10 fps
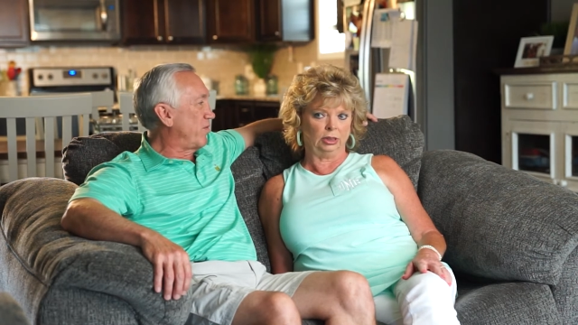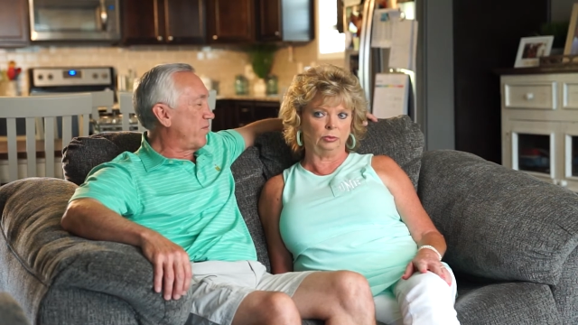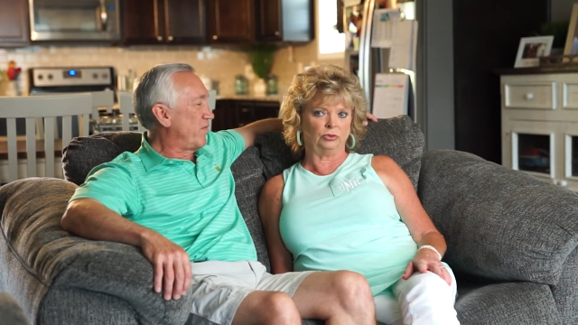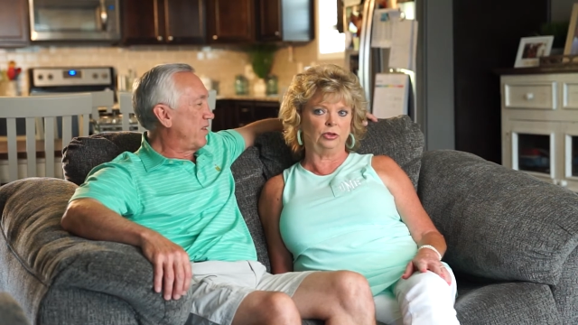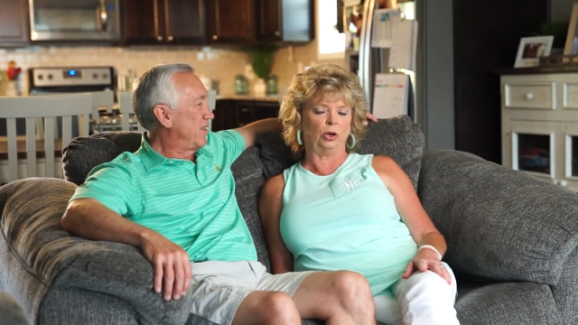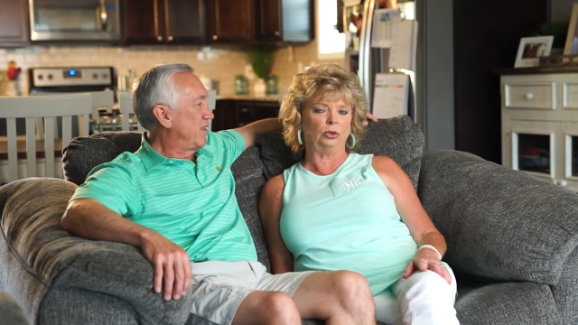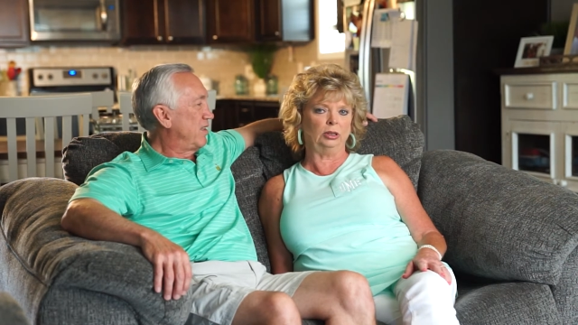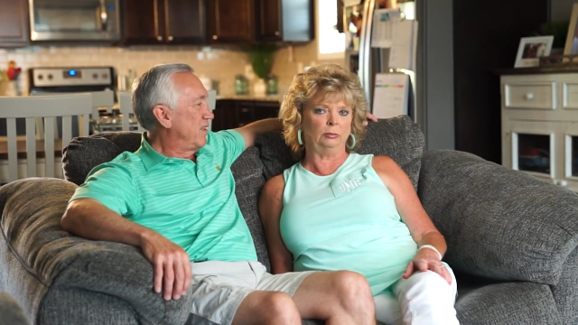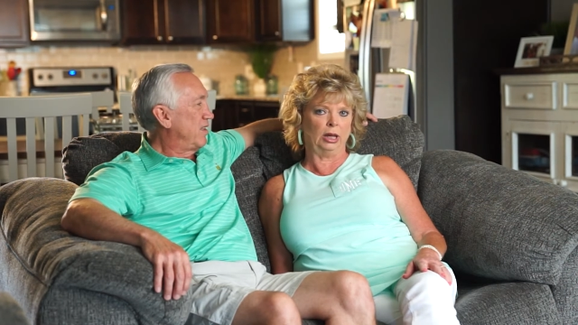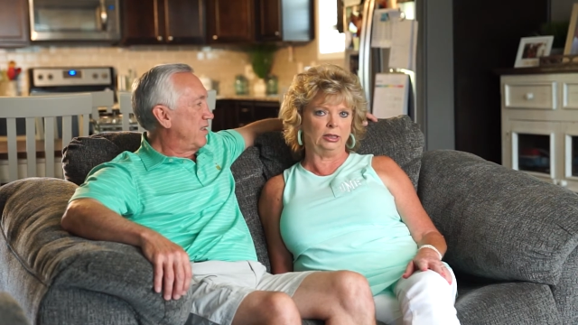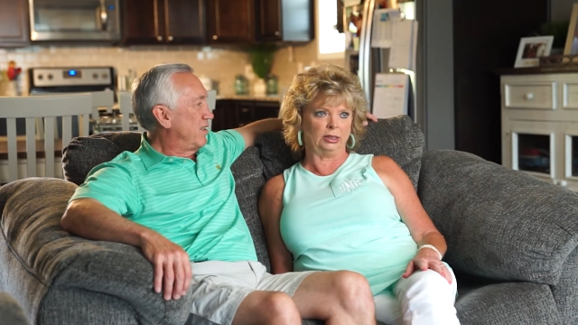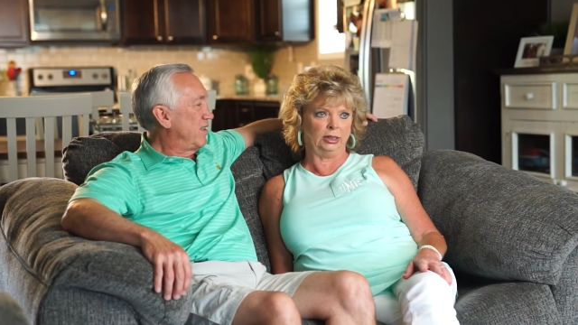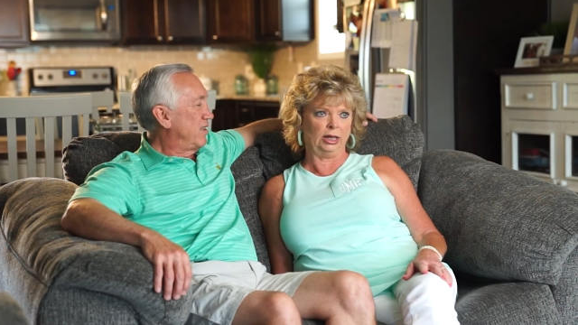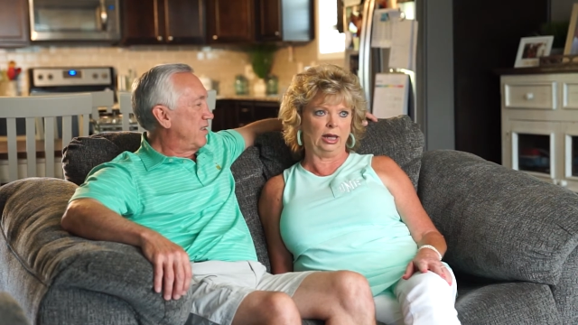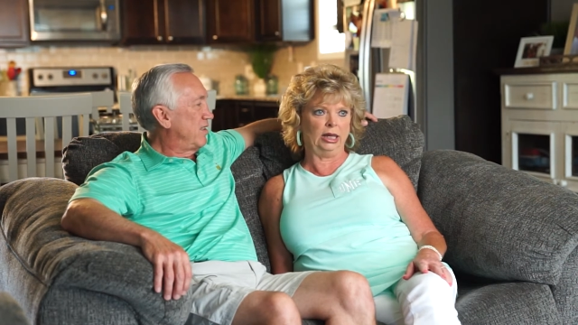Speaker 1: It was totally amazing.
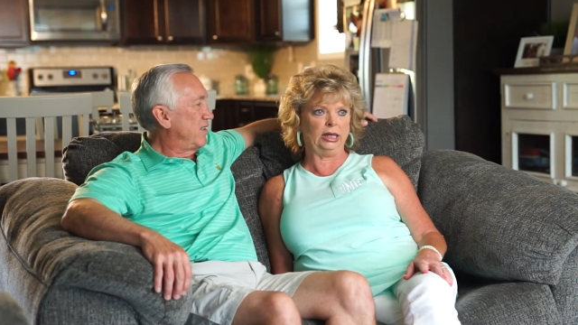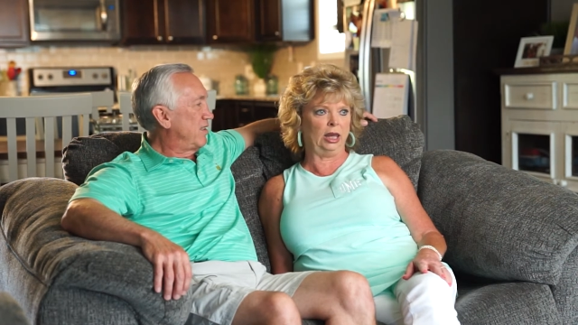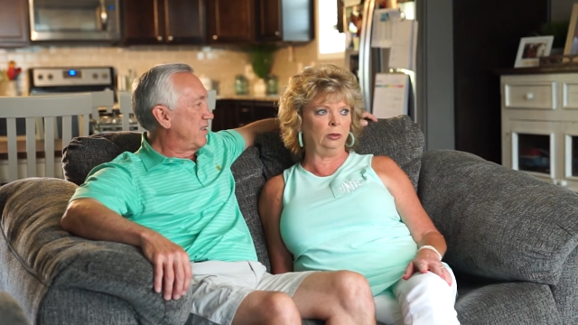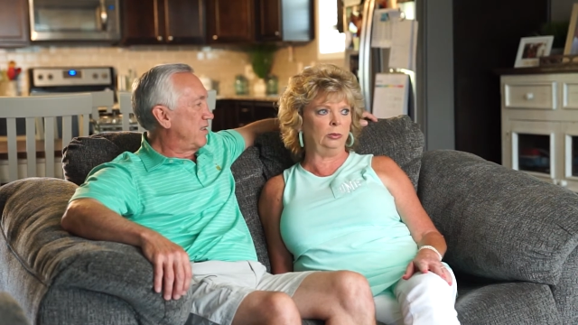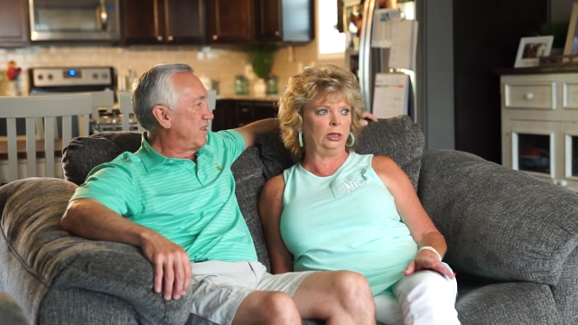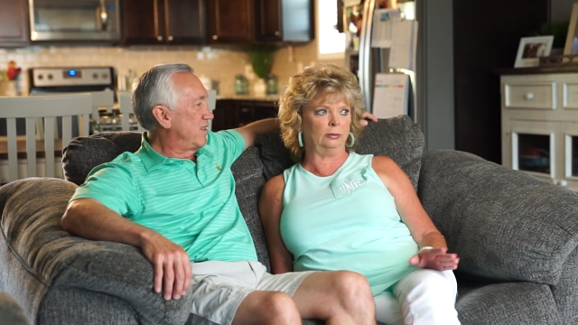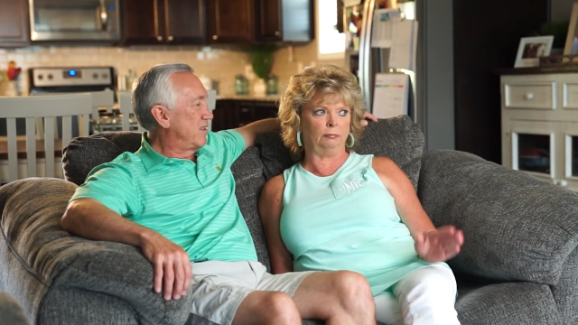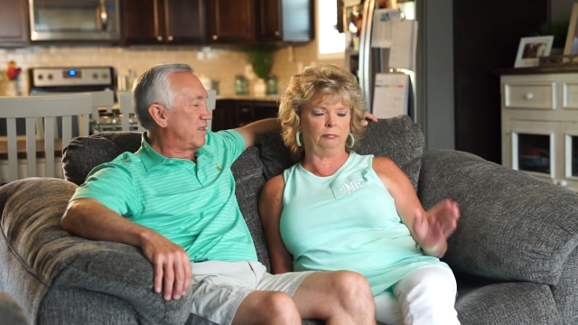Yeah, he came in,